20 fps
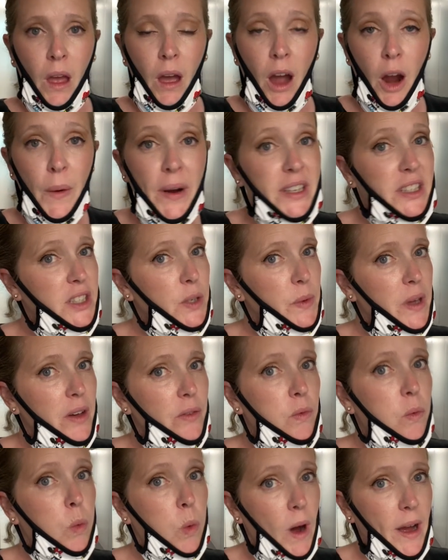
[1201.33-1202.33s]
All right, so we
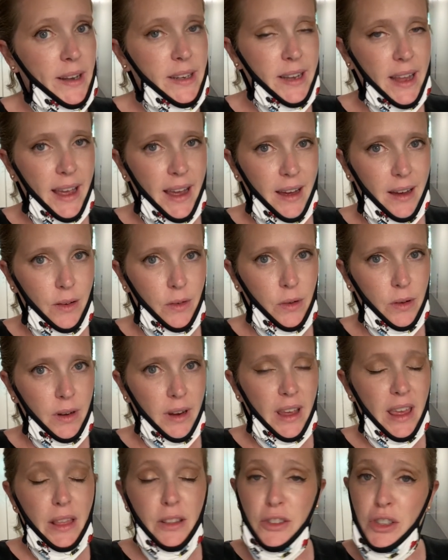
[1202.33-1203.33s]
have one down,
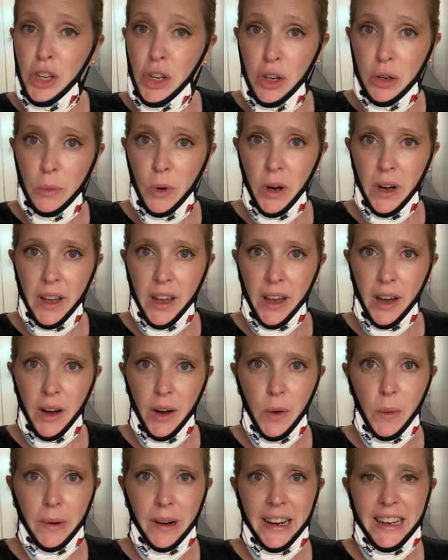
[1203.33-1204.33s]
two more to
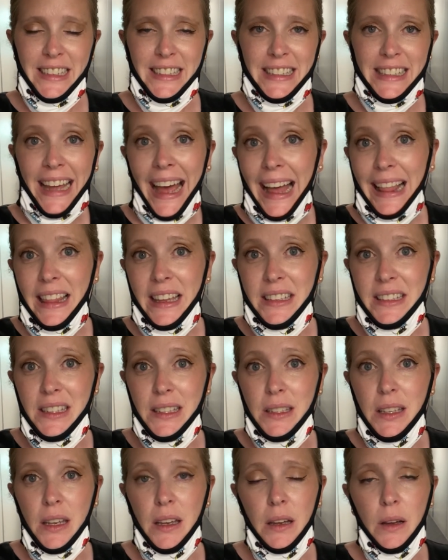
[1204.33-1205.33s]
go. We're in Dallas,
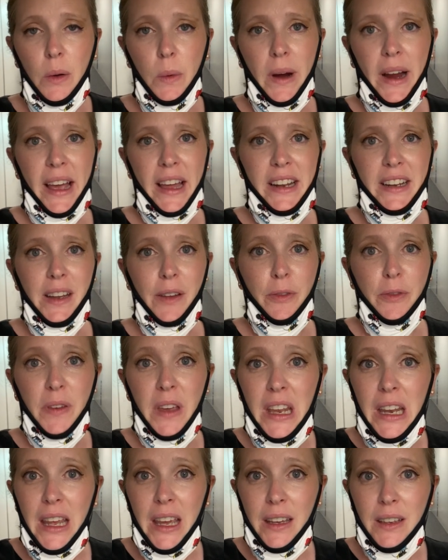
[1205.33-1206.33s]
we're headed to
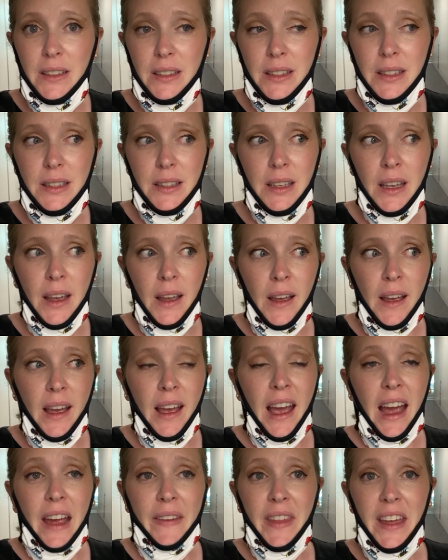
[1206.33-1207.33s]
Phoenix,
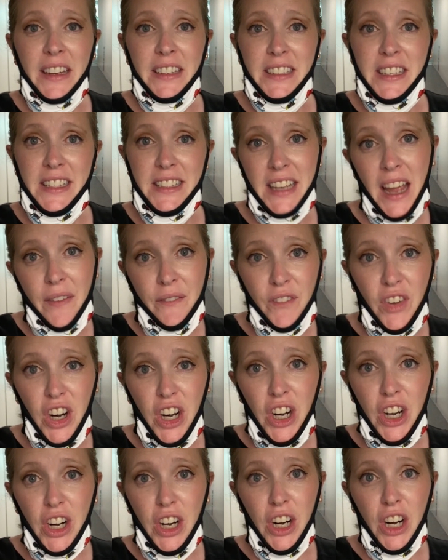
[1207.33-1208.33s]
and then to
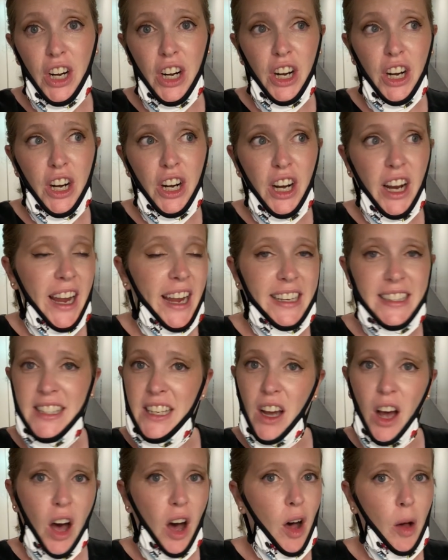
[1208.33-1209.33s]
Denver. It's
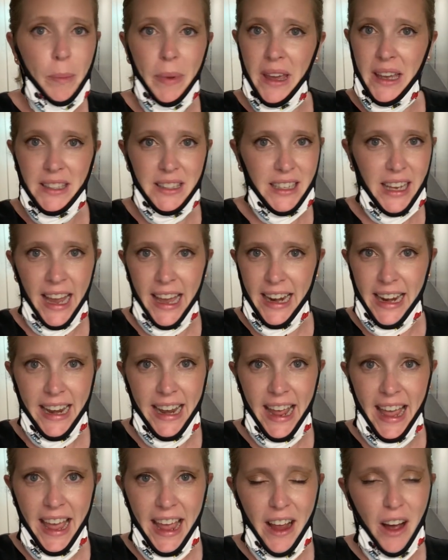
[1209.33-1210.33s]
an all base kind of
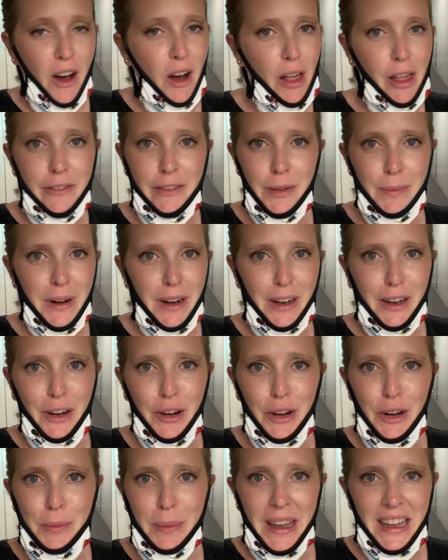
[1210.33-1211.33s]
day. All of them are
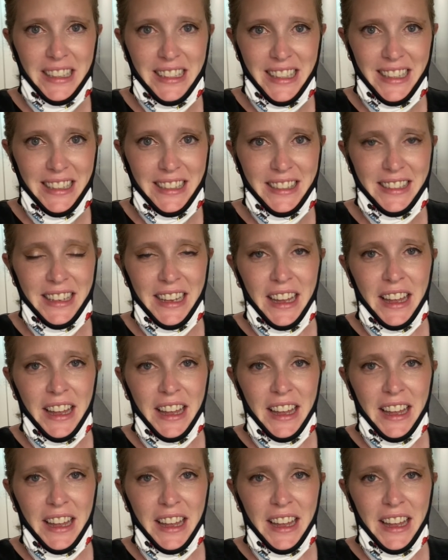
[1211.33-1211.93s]
crew bases.